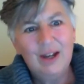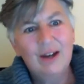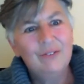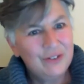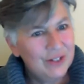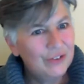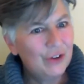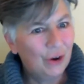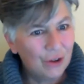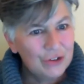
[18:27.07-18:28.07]
VTS
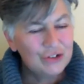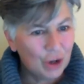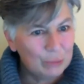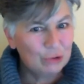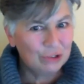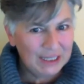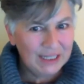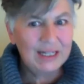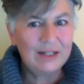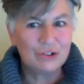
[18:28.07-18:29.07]
on-the-job
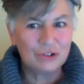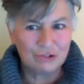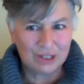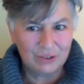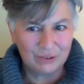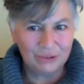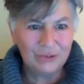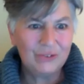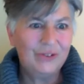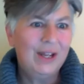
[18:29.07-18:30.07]
training
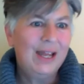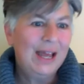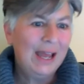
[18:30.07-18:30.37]
instructors,